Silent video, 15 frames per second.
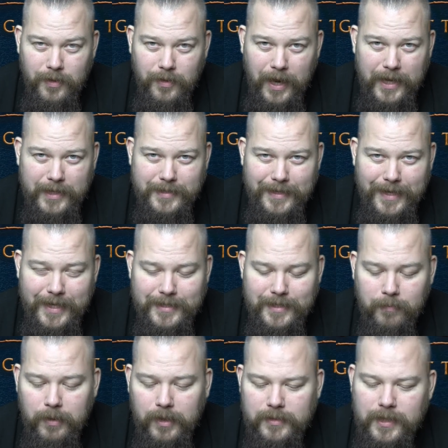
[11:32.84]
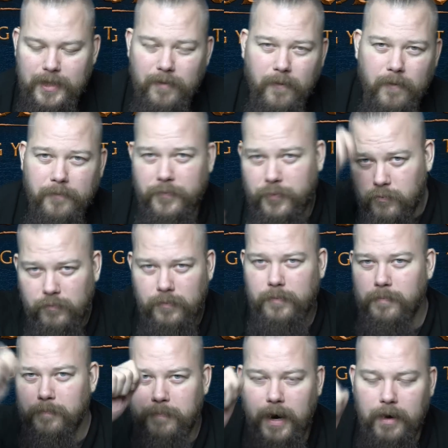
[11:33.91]
That's a nasty ability.
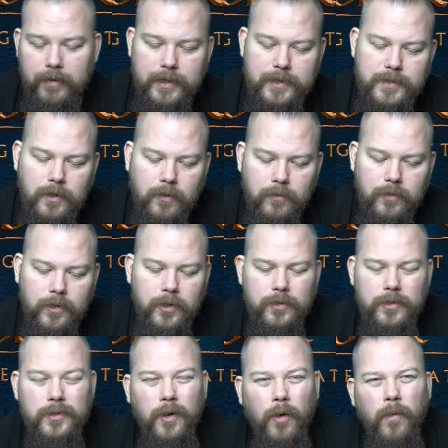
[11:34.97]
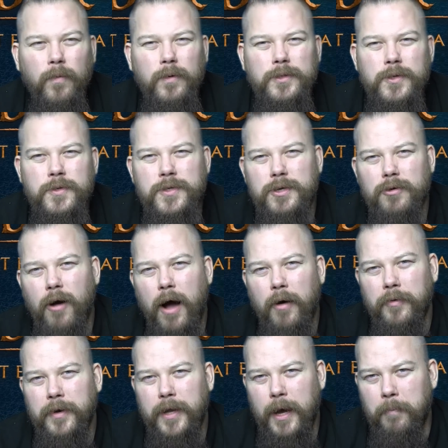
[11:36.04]
Parry, so you don't want to
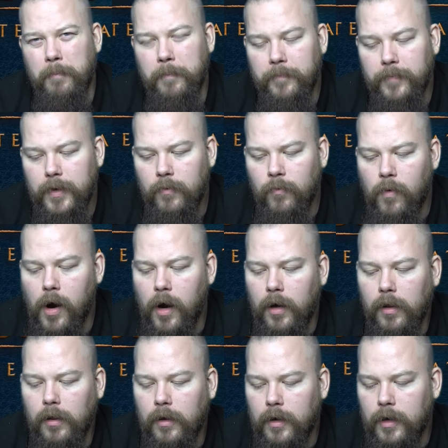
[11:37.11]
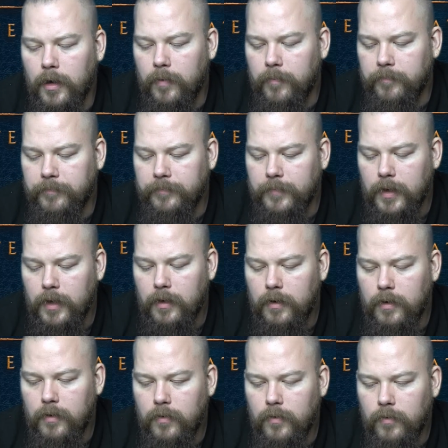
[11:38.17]
surround him while
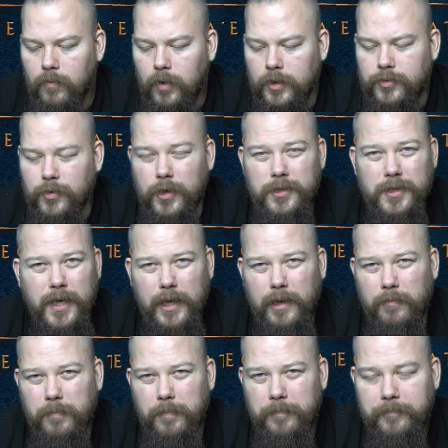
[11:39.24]
trying to kill him.